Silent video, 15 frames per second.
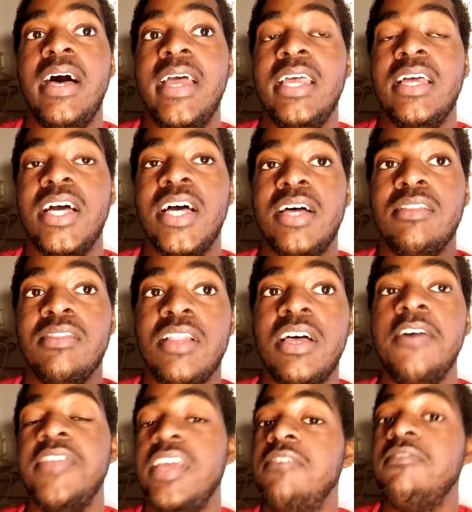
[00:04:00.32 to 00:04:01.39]
I
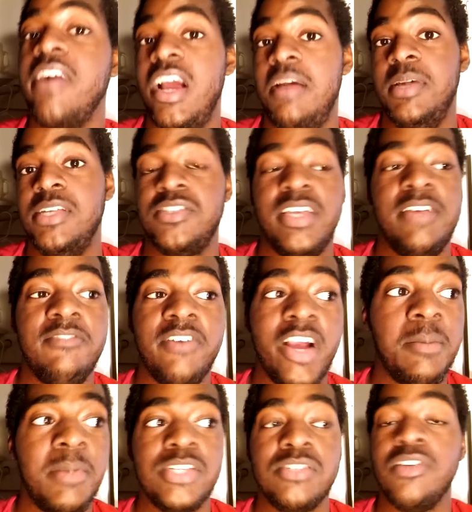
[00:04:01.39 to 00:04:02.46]
love the environments. The
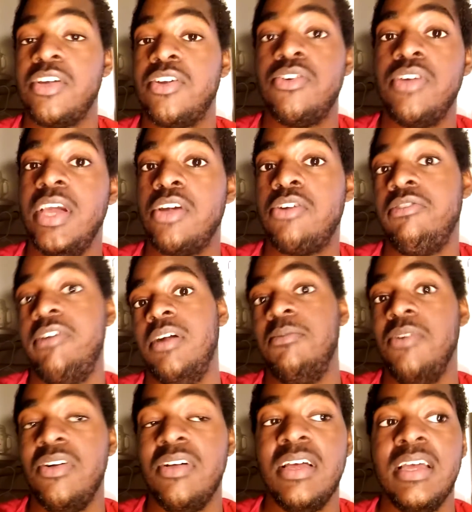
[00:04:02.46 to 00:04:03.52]
environments look
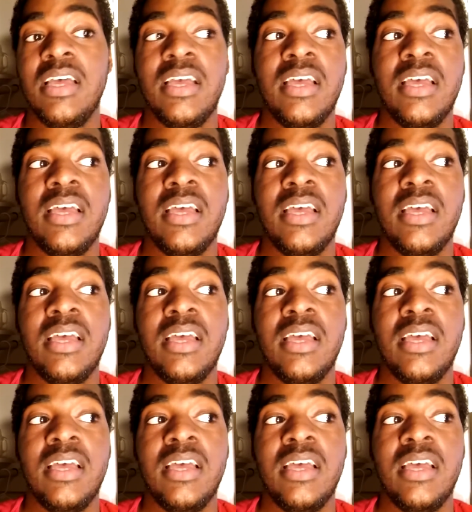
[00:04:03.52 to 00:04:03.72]
incredible,